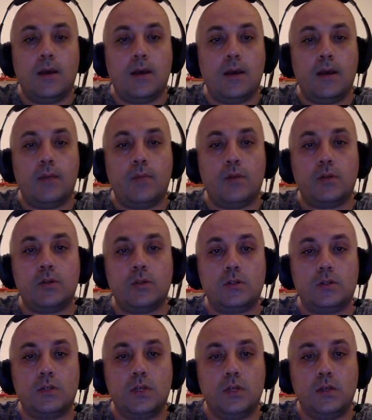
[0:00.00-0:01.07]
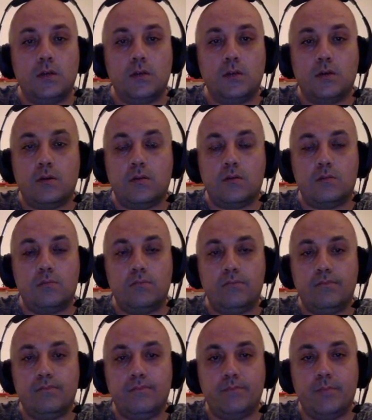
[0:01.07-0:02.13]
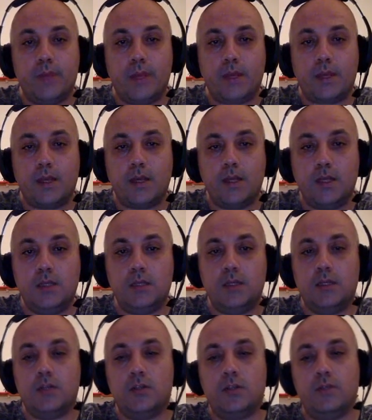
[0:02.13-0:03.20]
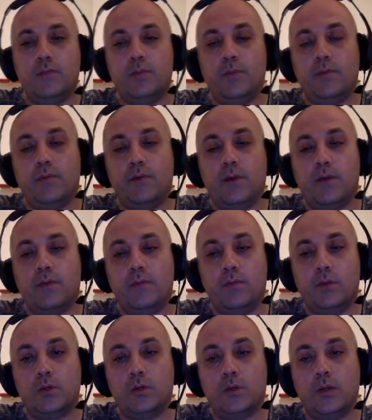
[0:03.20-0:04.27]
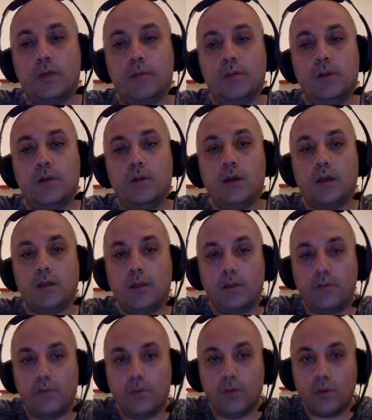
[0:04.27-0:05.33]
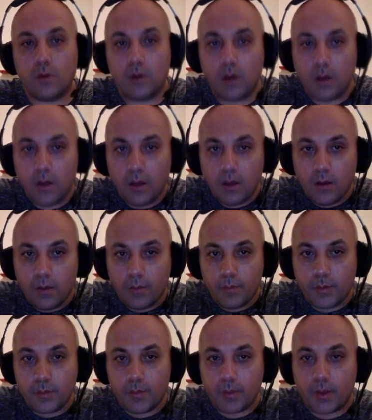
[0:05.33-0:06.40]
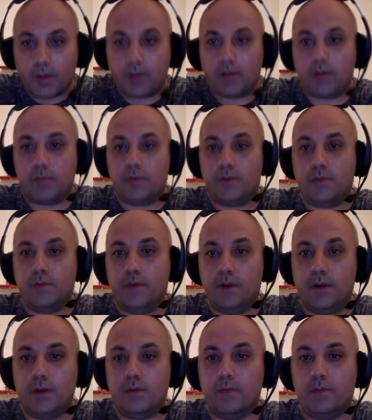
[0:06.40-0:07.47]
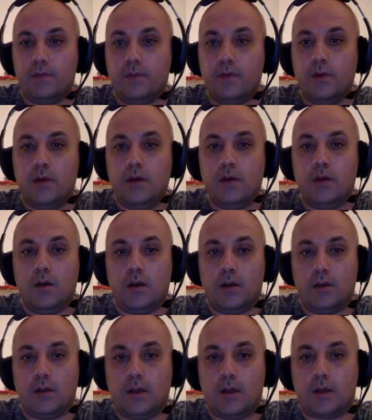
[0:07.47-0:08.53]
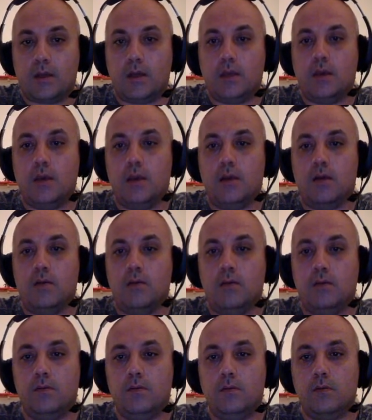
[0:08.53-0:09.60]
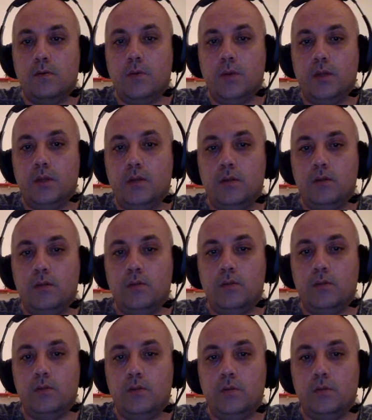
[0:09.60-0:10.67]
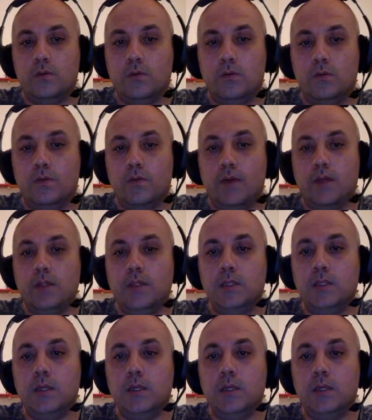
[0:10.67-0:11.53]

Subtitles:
because here black can easily achieve b5. Watch what happened. Knight a4, preparing b5, attacking here. Queen d2, defense,